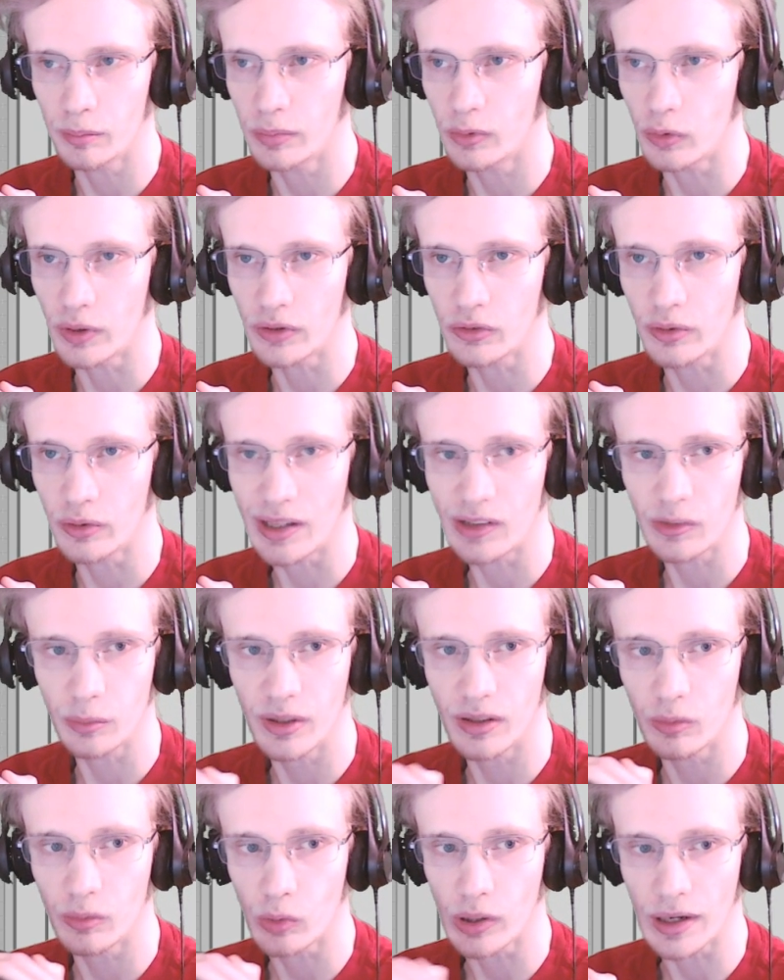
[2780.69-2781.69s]
director asked me
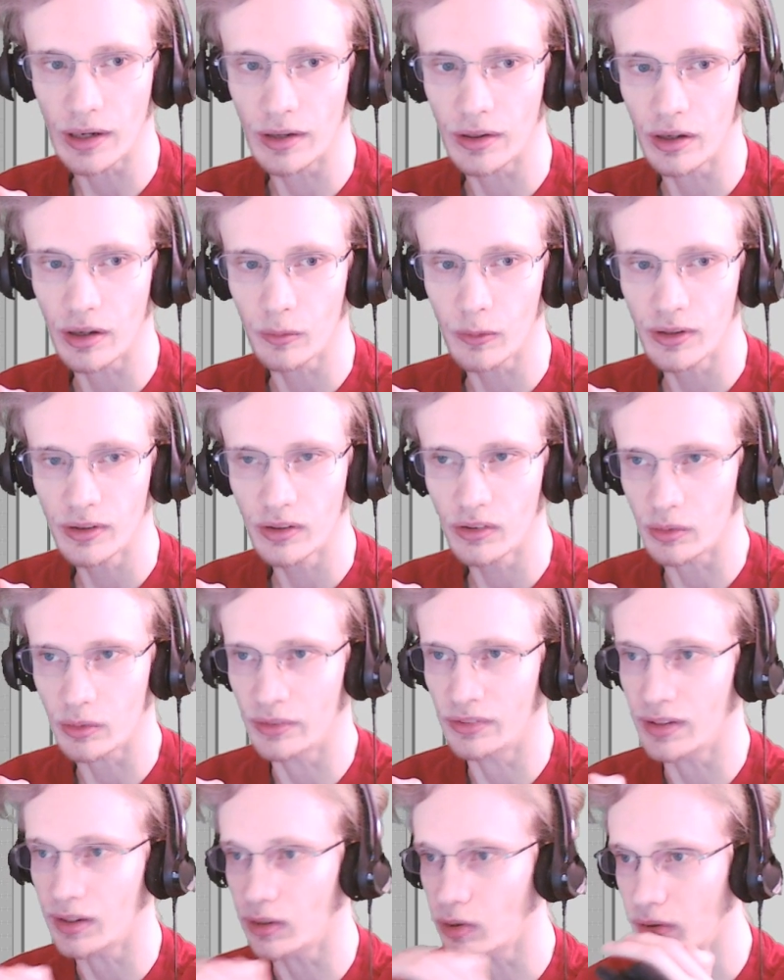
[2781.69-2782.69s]
to work on another one, so I
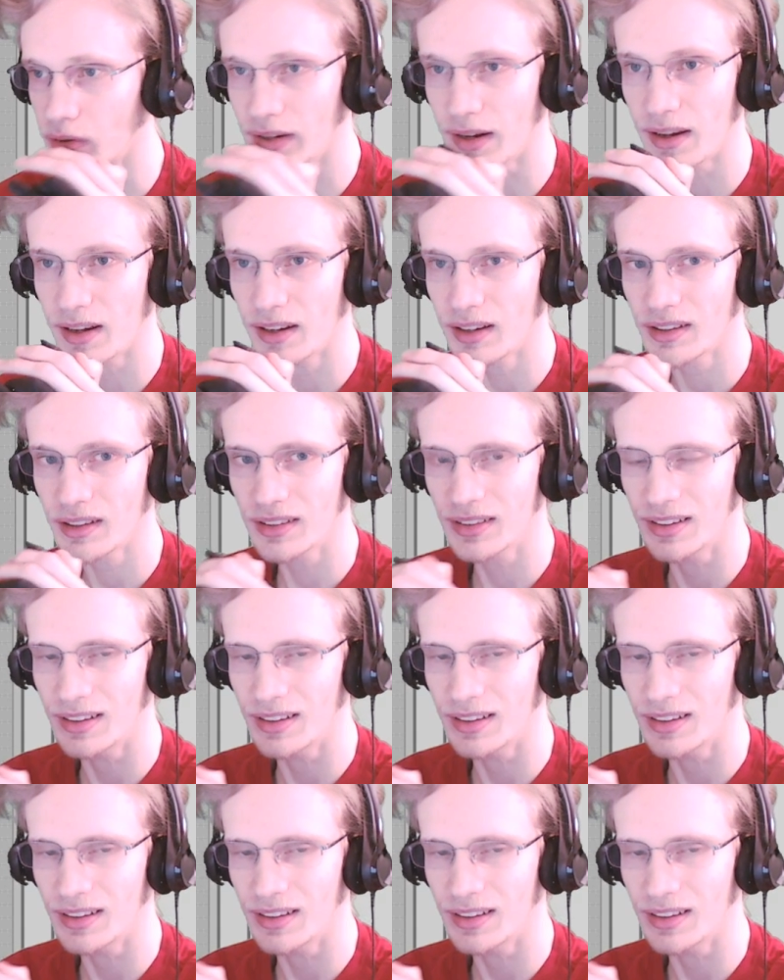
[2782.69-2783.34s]
was like, okay.